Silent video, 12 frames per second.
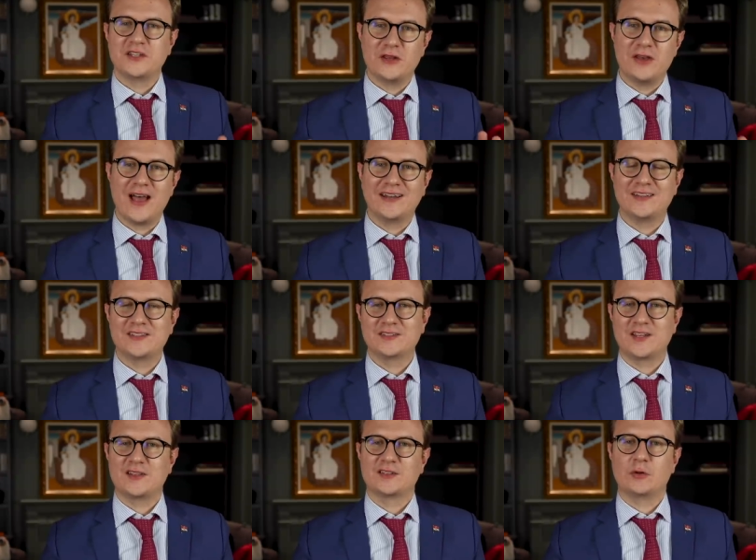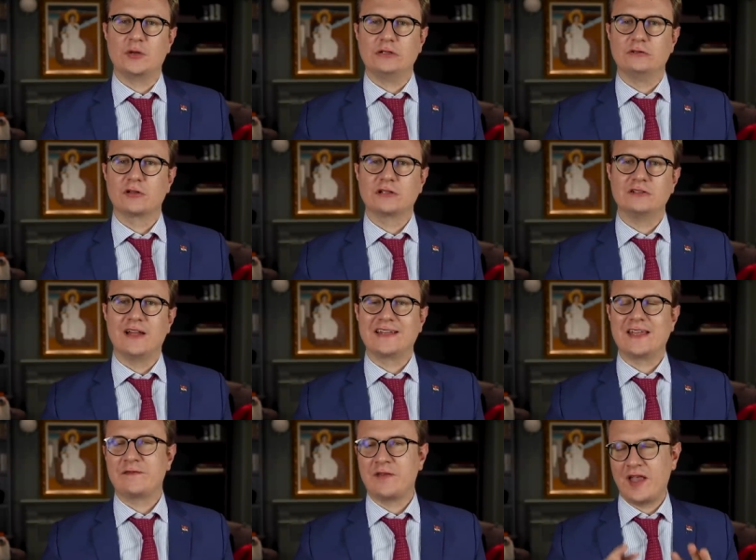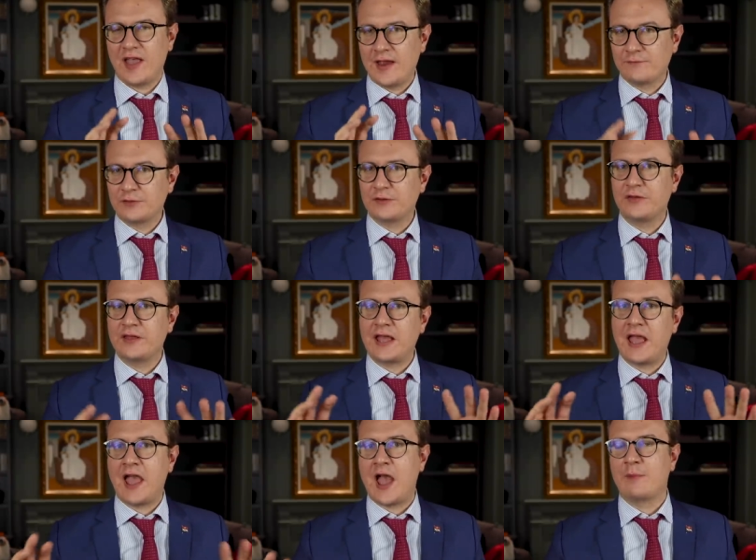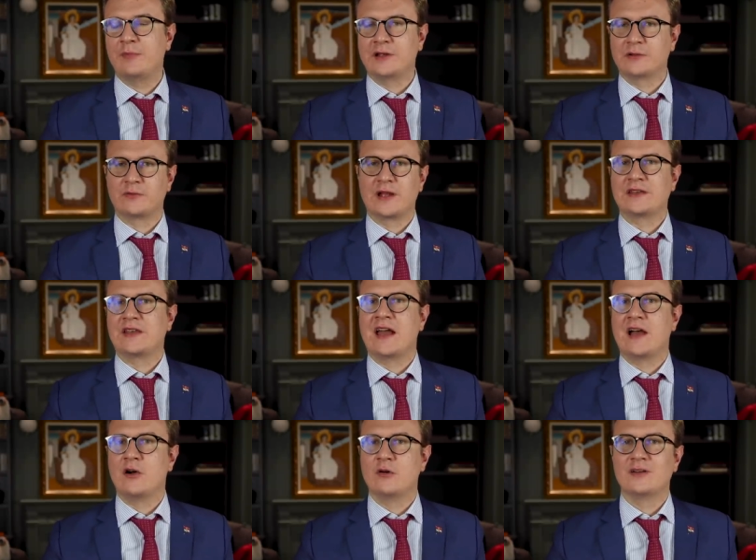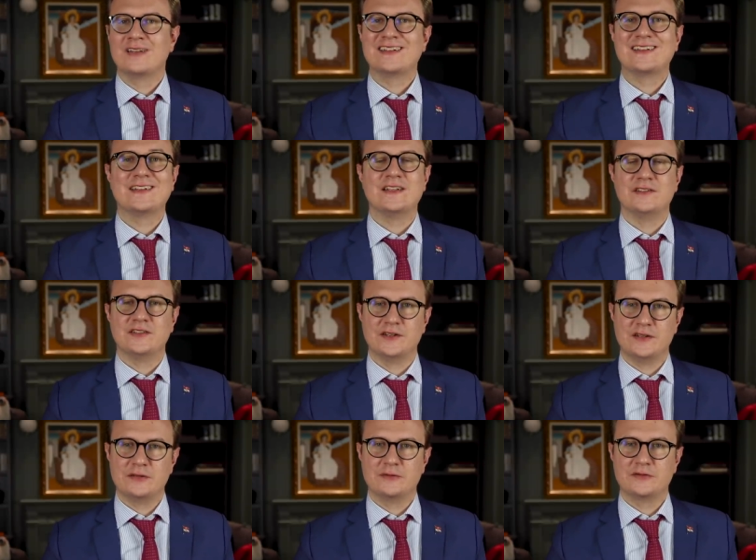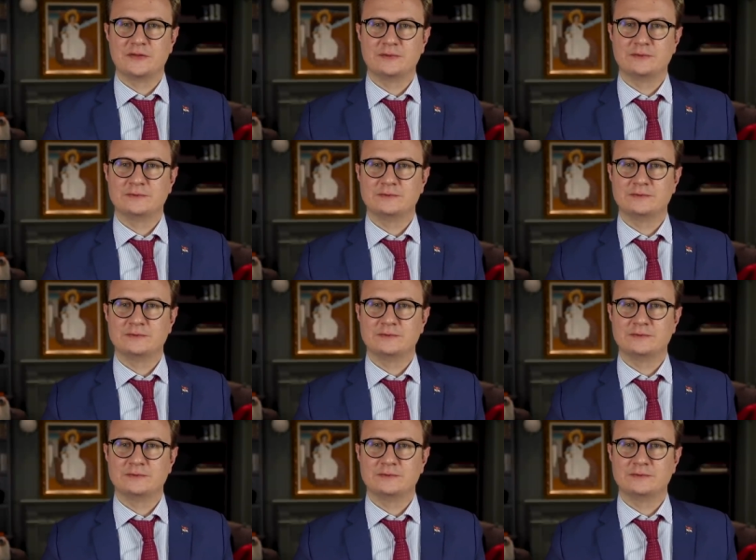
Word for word: the United States going to look like if everything happening right now continues?